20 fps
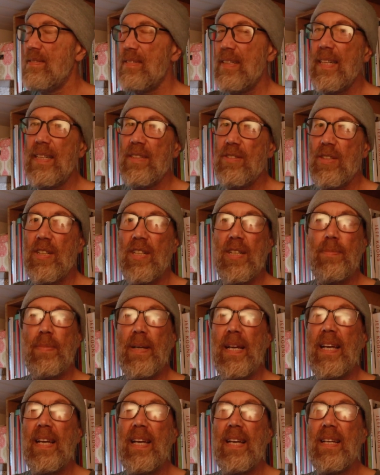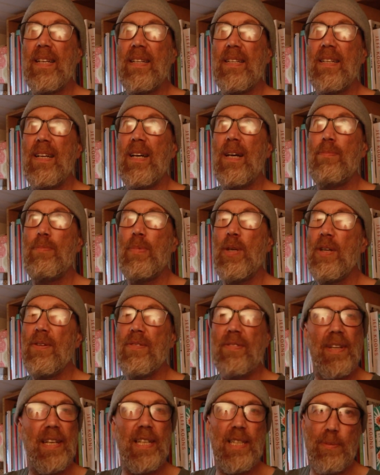it's going to be a
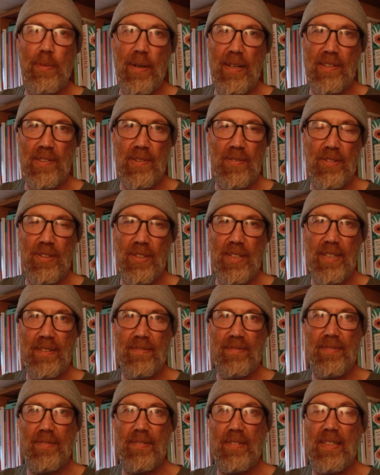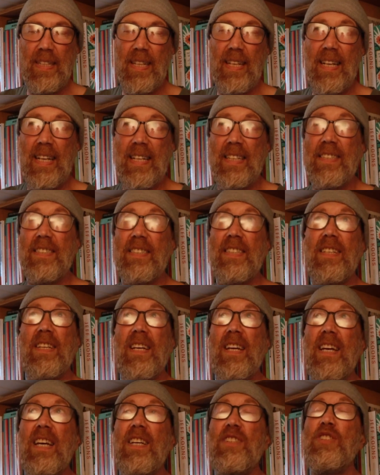beautiful experience for you and
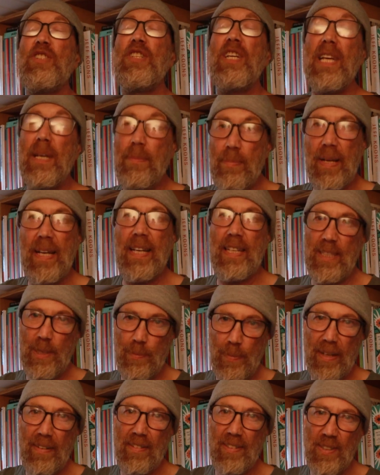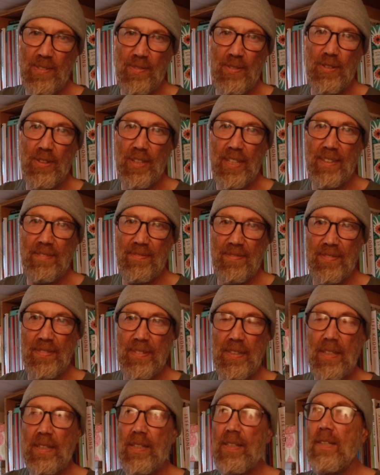a cheap experience for you.
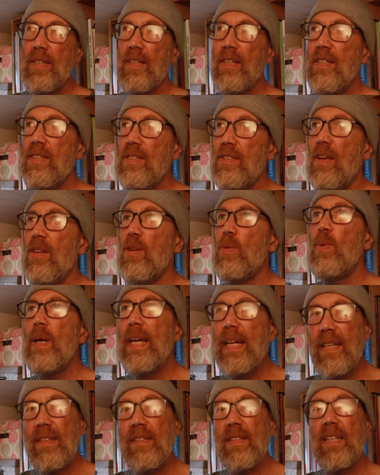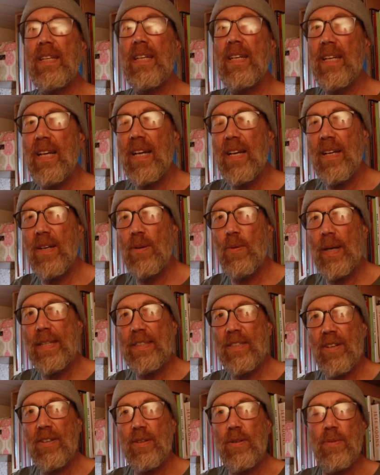So the week in the wet
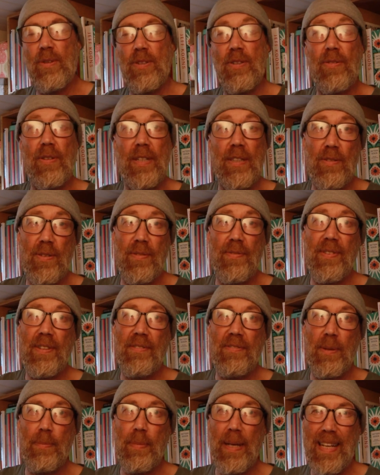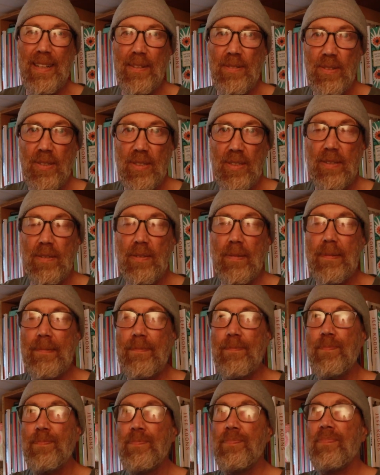dock was £350,
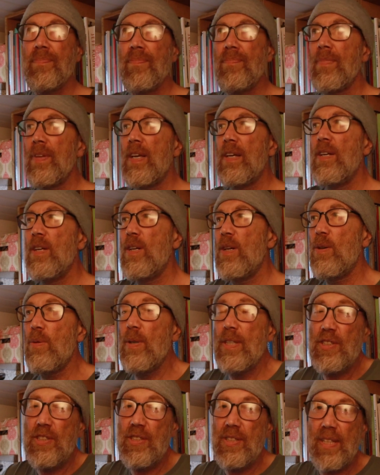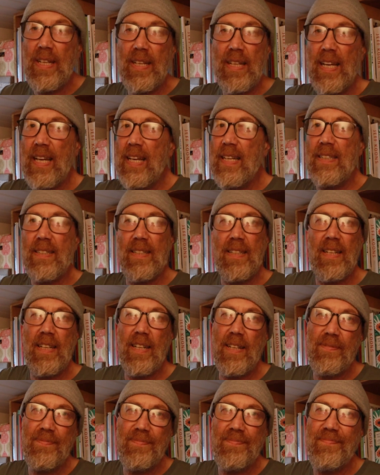which again, you
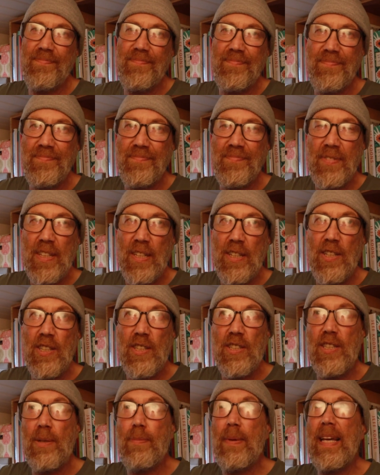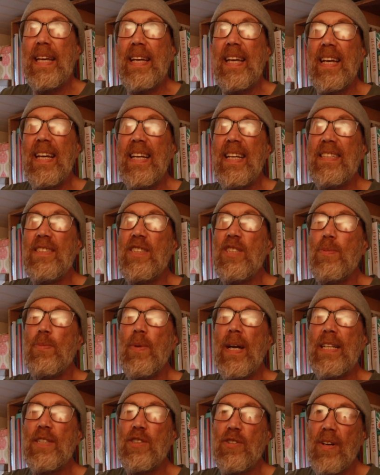know, to be in
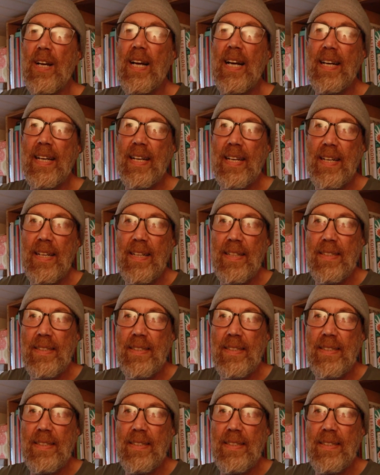somewhere dry